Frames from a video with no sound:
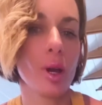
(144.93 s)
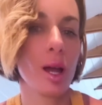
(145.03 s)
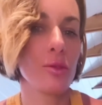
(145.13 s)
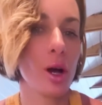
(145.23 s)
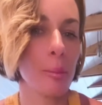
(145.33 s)

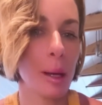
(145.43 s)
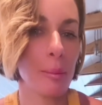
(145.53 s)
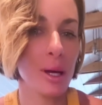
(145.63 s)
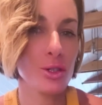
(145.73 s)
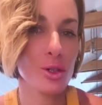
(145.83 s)
I've got my
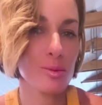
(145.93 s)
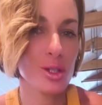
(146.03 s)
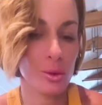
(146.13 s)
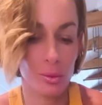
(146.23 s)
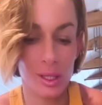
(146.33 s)

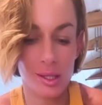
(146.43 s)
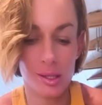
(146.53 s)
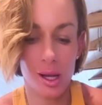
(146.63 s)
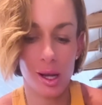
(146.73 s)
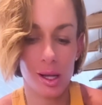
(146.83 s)
mushrooms on one
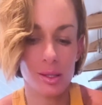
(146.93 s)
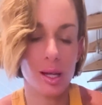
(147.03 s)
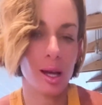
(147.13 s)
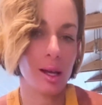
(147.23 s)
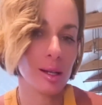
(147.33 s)
side
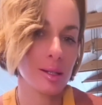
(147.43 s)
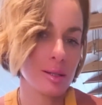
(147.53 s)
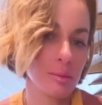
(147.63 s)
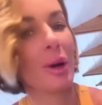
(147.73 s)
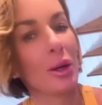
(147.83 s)

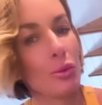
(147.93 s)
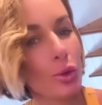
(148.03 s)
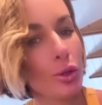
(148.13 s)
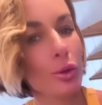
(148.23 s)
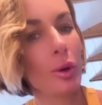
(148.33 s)
and my
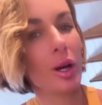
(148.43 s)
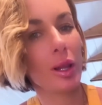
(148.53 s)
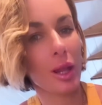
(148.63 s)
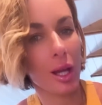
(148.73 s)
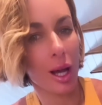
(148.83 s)
roux
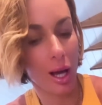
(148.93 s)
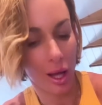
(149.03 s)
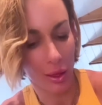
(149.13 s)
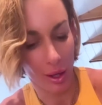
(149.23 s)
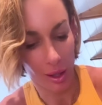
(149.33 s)
on the
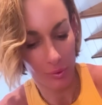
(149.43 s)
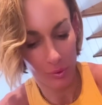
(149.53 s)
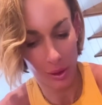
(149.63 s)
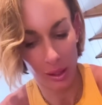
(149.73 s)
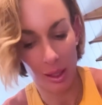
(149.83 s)
other,
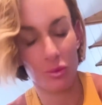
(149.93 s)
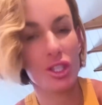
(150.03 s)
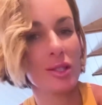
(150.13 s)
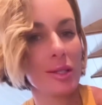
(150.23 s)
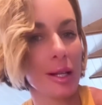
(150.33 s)
and I'm
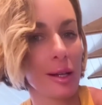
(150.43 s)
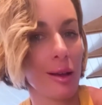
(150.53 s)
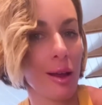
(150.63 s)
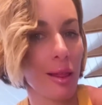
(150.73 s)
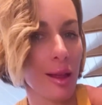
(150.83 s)
just
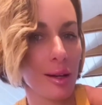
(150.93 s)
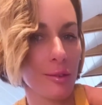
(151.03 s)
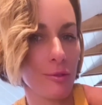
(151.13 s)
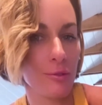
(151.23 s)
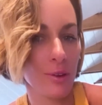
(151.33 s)
letting that
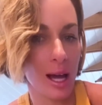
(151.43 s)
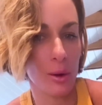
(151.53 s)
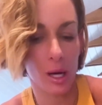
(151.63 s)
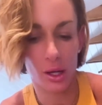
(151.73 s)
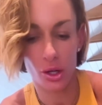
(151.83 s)

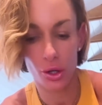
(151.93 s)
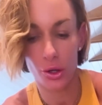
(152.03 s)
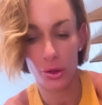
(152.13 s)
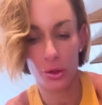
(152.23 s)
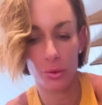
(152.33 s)
flour cook
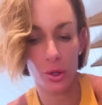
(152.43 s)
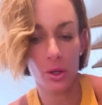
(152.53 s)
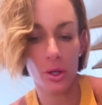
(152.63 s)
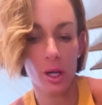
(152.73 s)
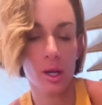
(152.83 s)

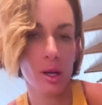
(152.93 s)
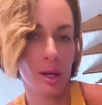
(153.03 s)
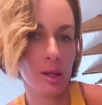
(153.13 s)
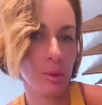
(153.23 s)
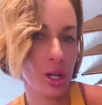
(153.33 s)
through,
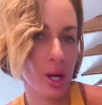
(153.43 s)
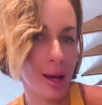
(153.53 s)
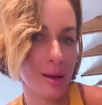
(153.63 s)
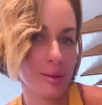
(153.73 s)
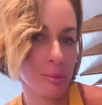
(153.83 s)
and then we're going
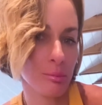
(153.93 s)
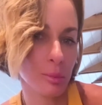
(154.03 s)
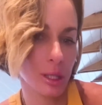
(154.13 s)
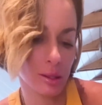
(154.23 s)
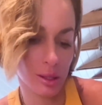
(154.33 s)
to add milk,